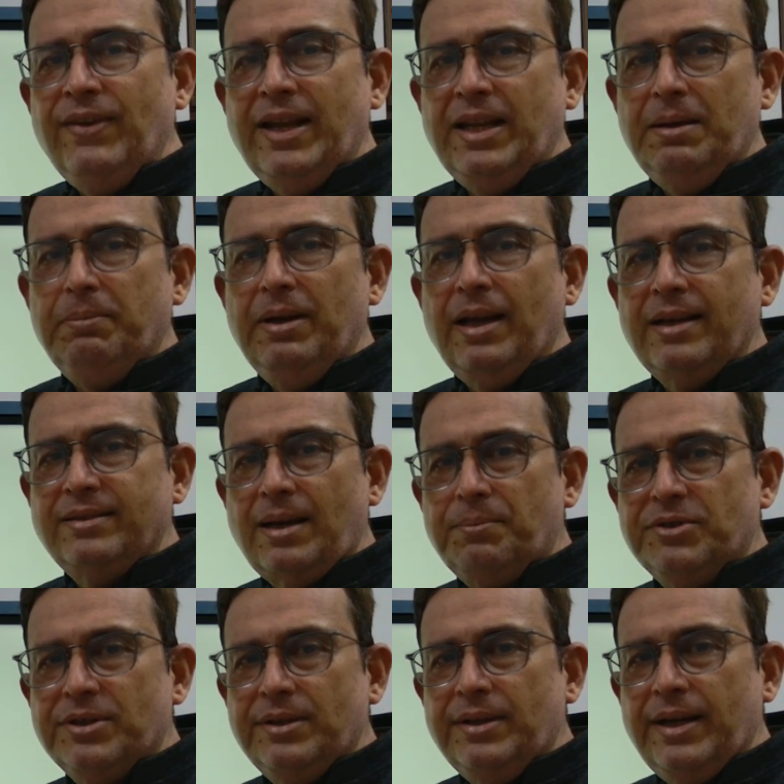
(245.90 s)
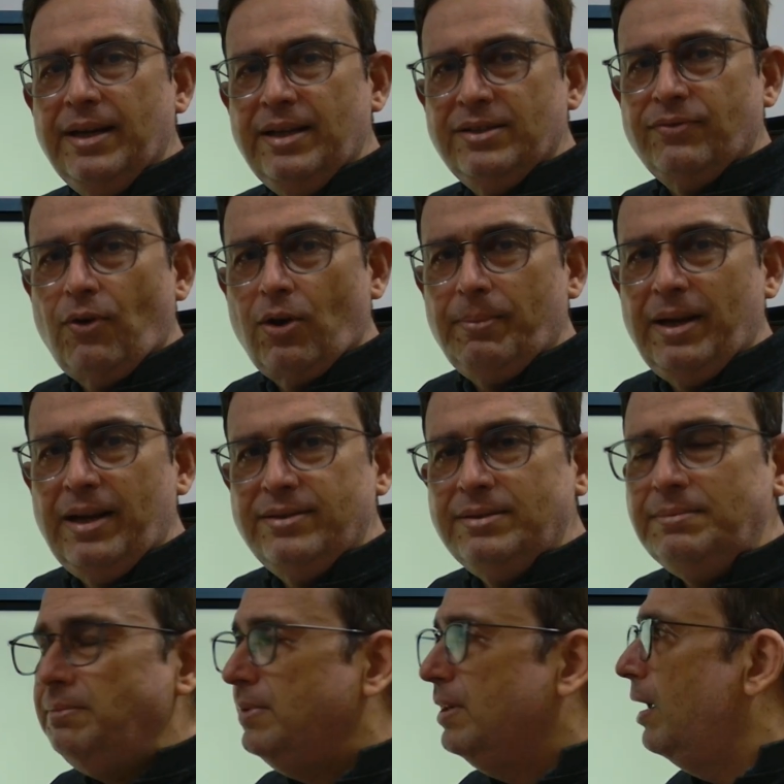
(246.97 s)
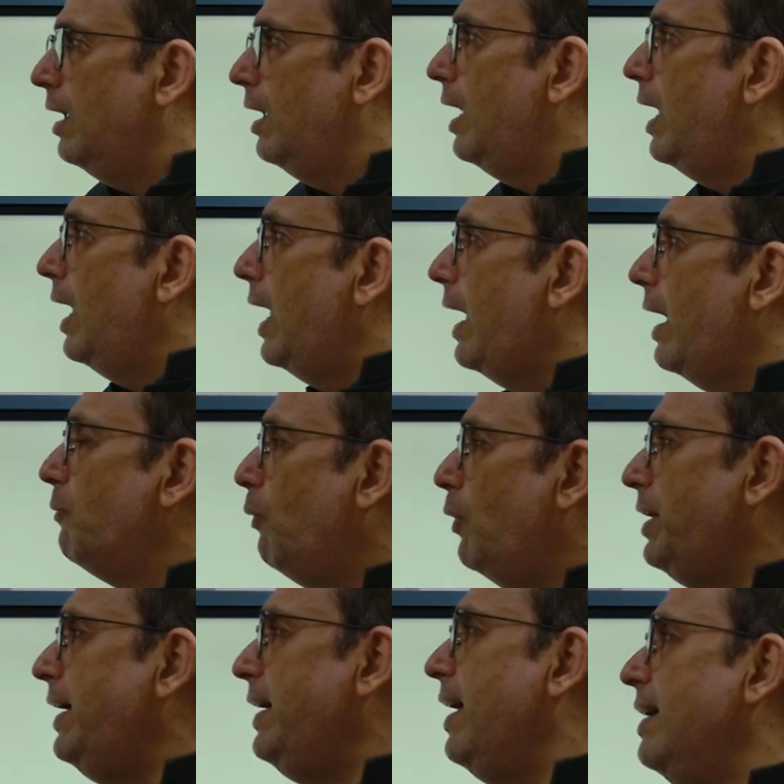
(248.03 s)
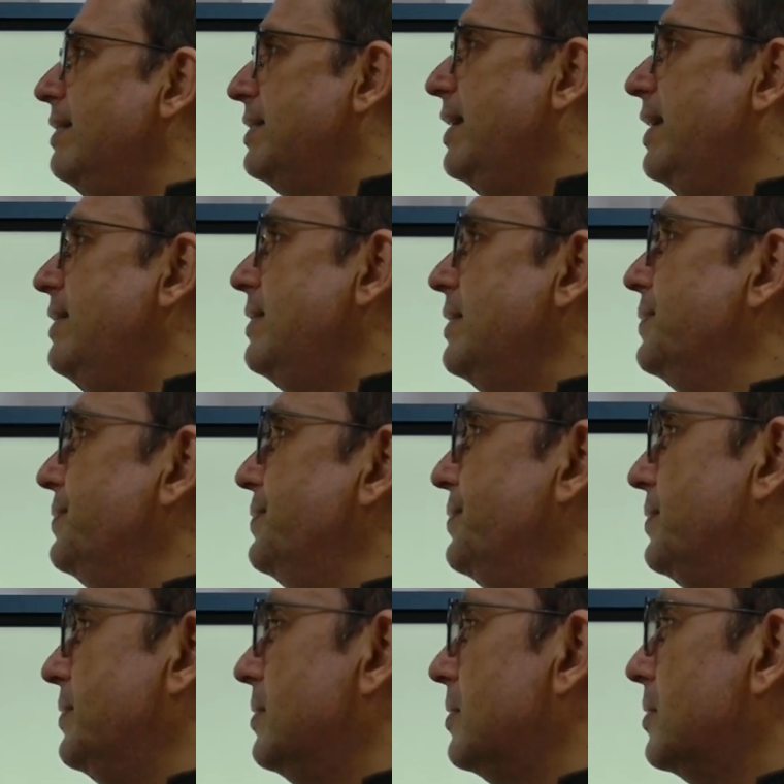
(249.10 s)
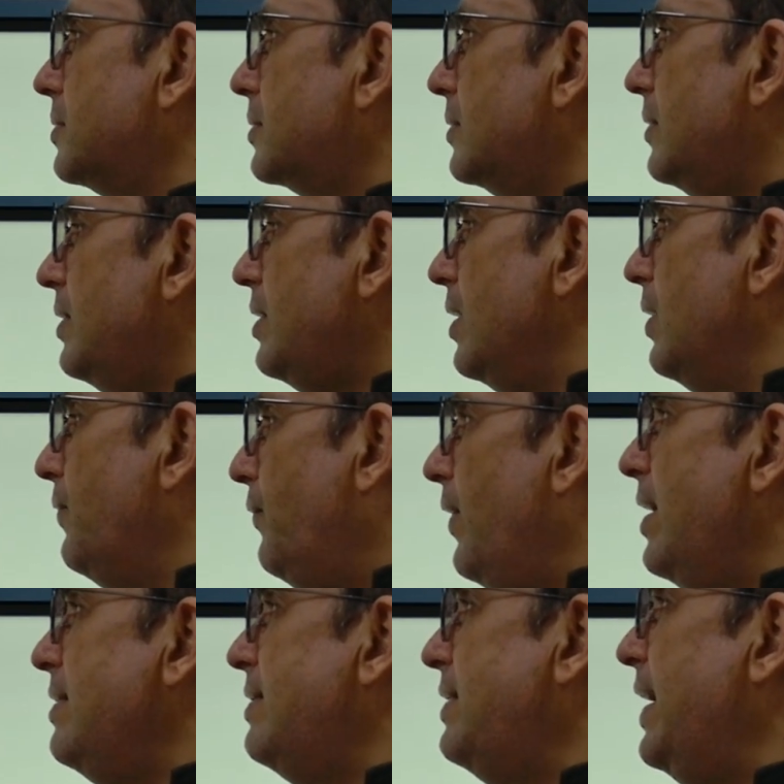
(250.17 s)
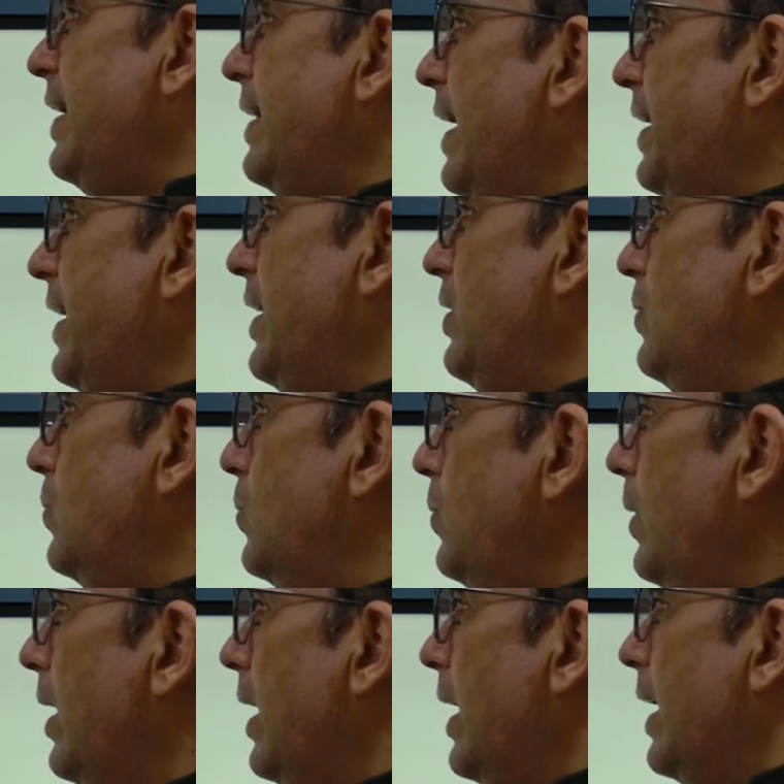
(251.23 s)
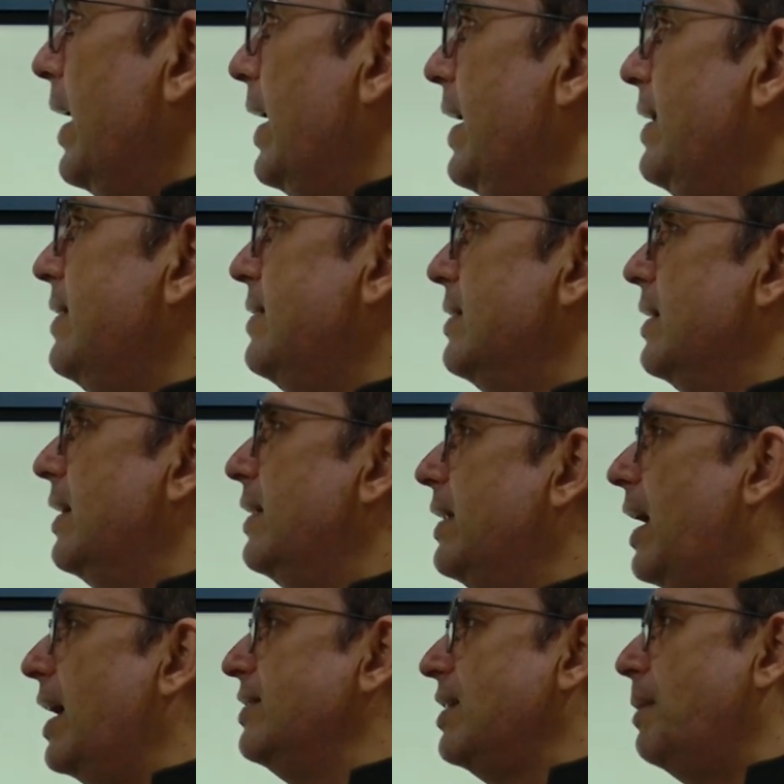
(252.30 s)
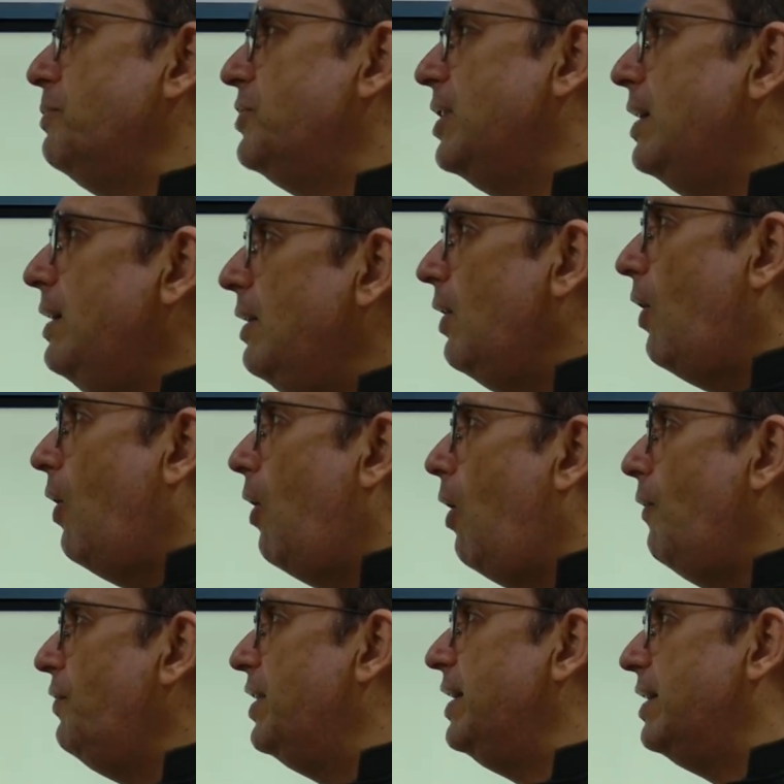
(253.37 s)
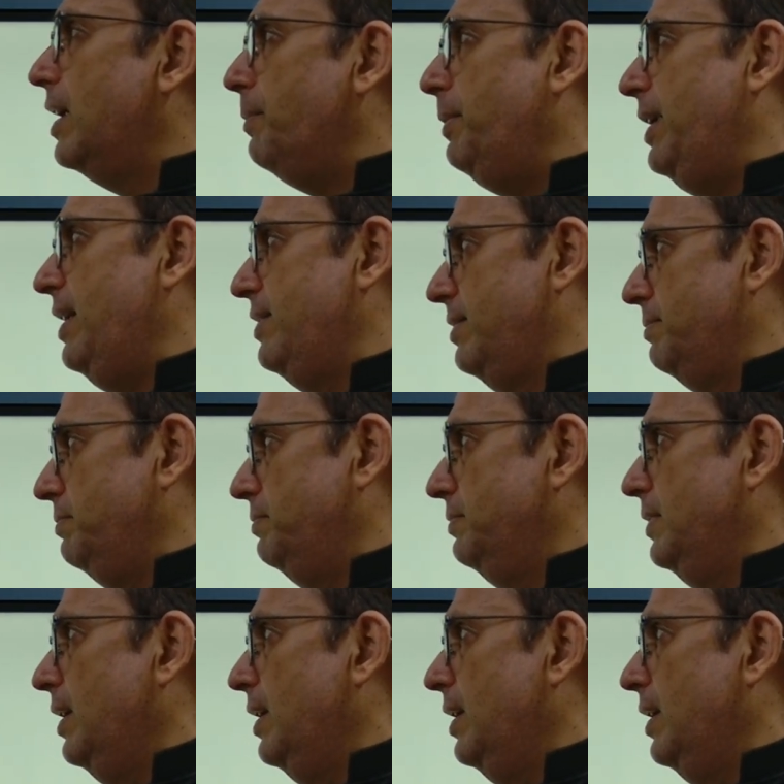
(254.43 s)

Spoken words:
variable assumption in his formalism, and what he does is, the first thing that he do is the assumption of determinism.